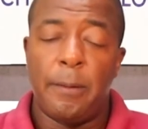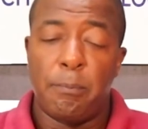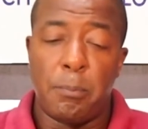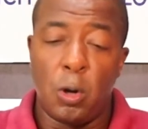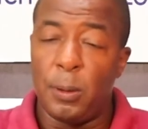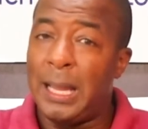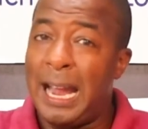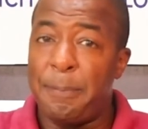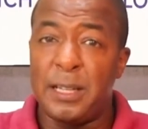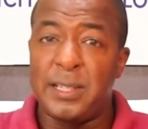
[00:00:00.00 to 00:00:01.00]
mobile
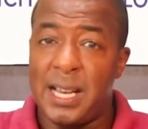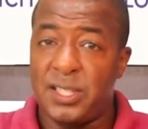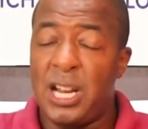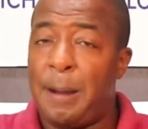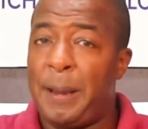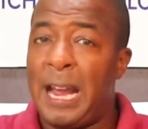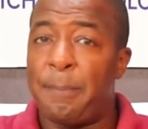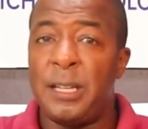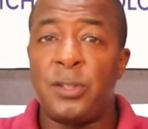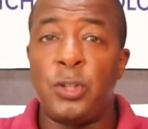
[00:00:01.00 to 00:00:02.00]
app and desktop
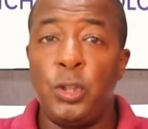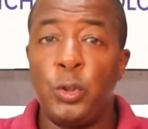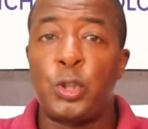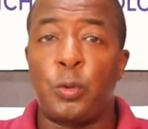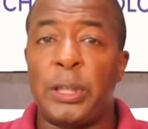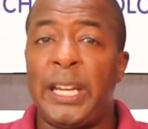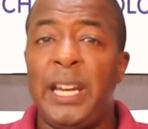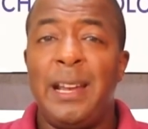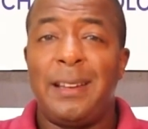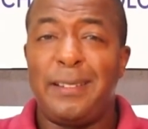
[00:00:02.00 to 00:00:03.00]
app is
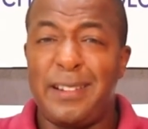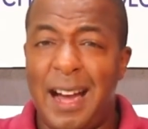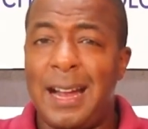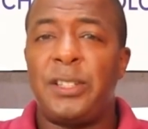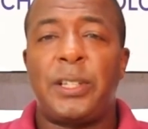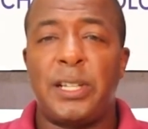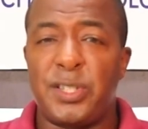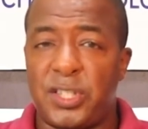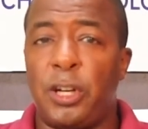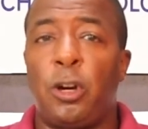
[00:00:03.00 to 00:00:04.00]
usually not
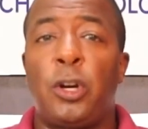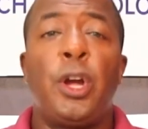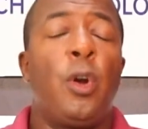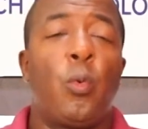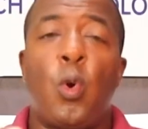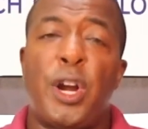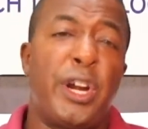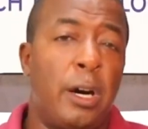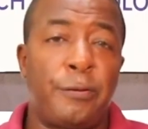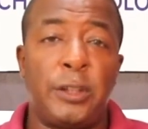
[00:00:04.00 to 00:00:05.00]
considered
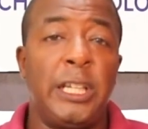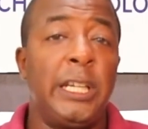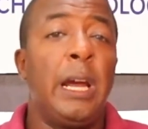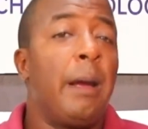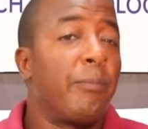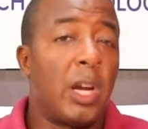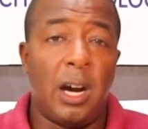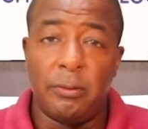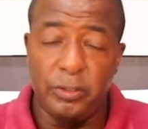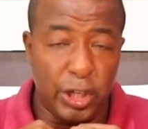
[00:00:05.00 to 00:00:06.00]
one of the
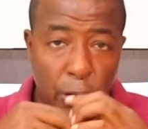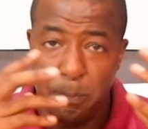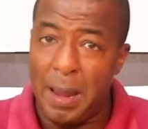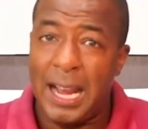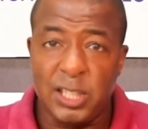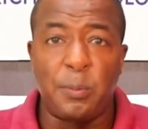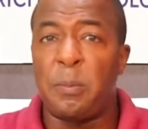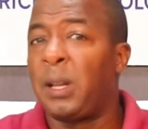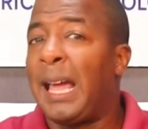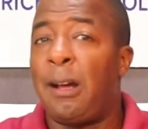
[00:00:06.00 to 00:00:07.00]
you know,
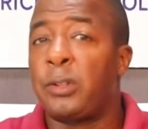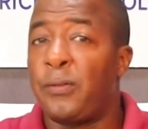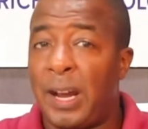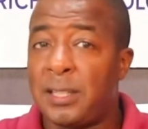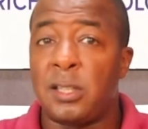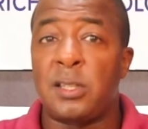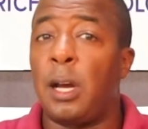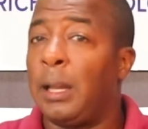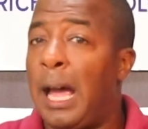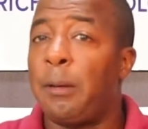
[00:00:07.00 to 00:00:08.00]
maximum allowed devices
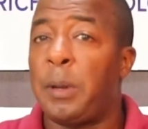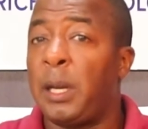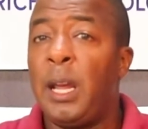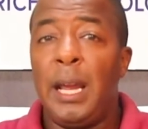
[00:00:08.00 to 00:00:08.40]
allotment.